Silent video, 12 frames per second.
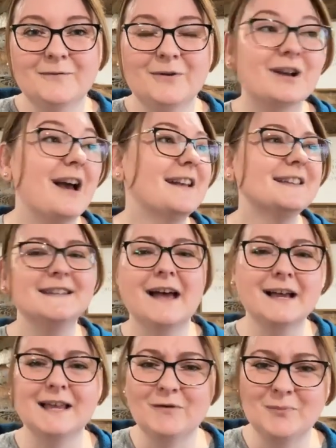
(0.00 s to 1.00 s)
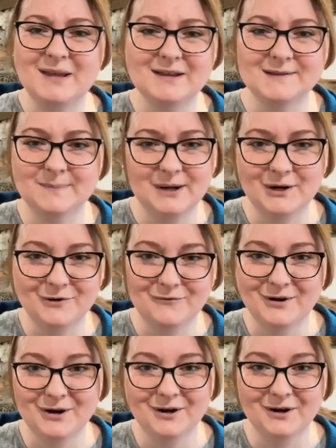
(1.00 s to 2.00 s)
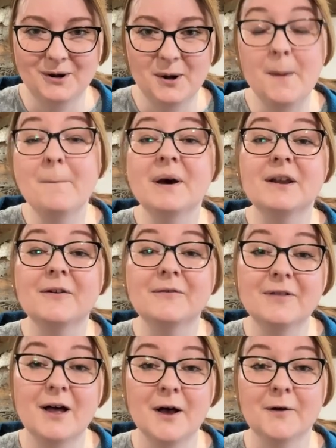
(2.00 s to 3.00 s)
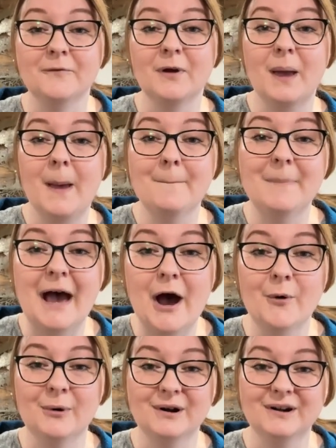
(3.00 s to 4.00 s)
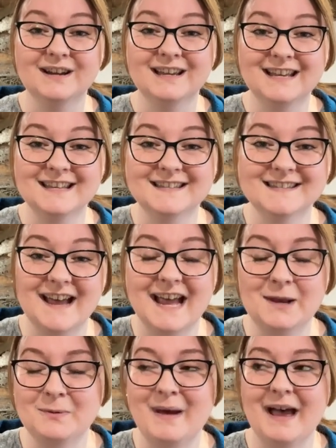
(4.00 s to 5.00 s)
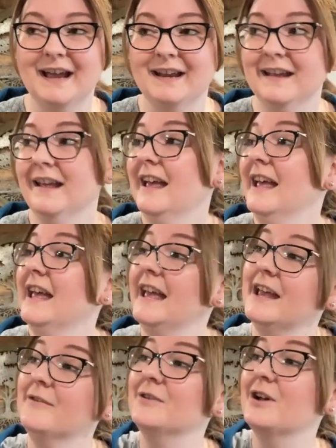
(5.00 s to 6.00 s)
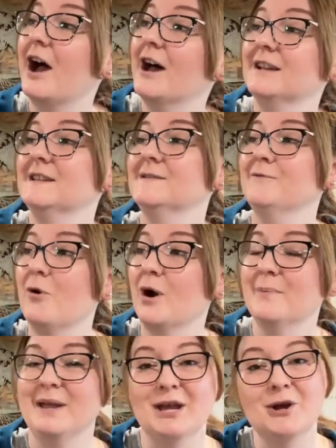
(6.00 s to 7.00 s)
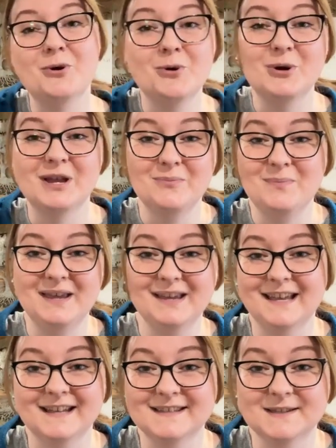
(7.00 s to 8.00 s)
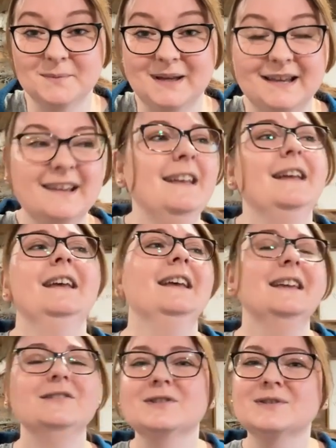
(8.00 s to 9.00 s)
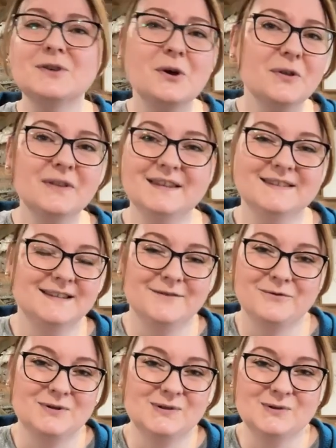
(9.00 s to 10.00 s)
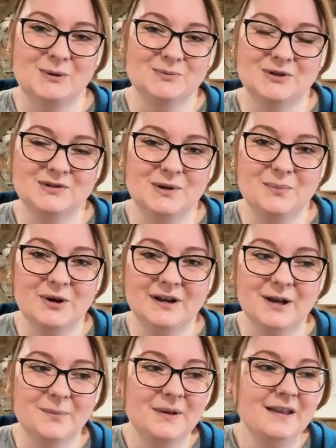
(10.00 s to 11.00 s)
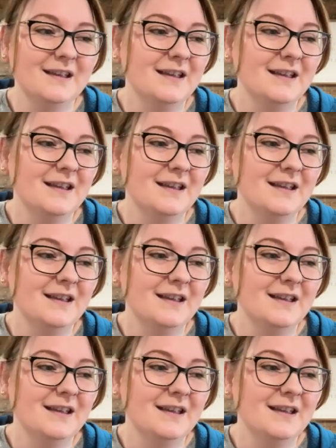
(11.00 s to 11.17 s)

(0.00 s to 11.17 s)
For God has not given me a spirit of fear, but of love, power, and sound mind. If God is for me, who can be against me? And just all these different scriptures you put up.